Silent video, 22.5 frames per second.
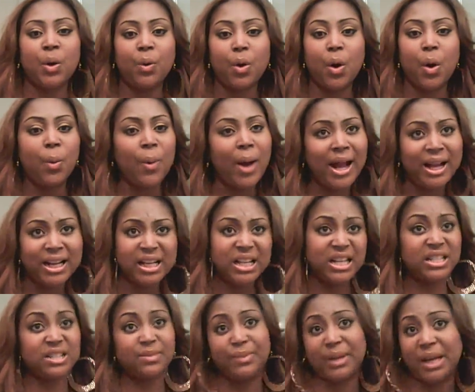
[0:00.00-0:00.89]

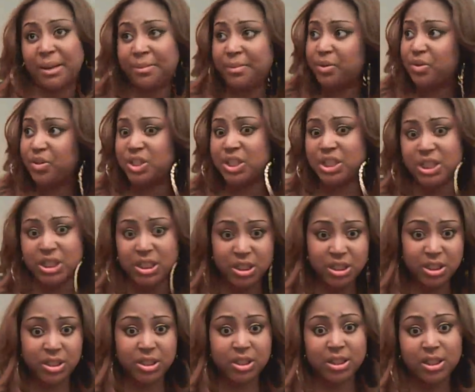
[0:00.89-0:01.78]
Oh, I cuss, but
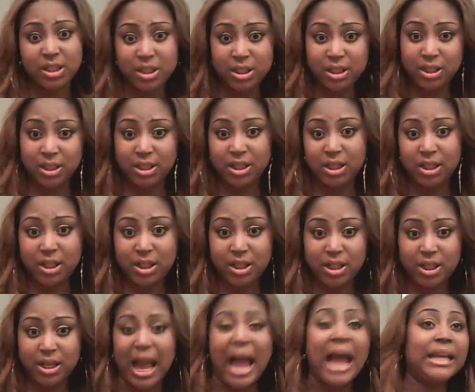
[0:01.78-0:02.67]
I'm a Christian.
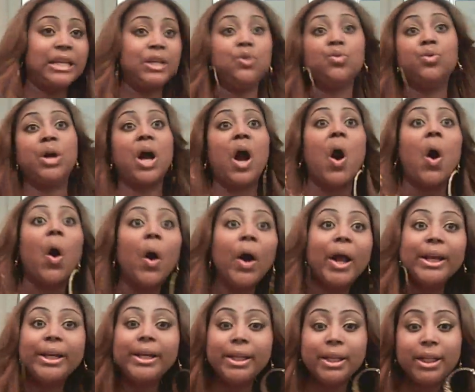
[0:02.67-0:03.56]
I
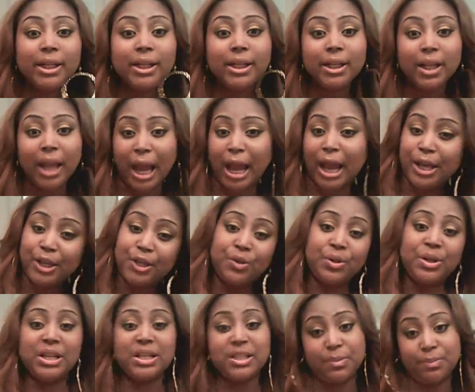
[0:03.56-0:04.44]
know God.
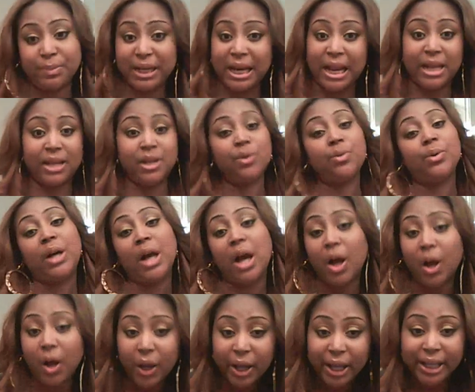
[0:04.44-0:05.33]
I do this,
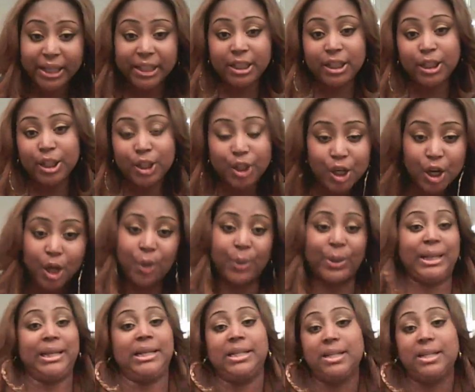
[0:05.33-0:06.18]
but I know God.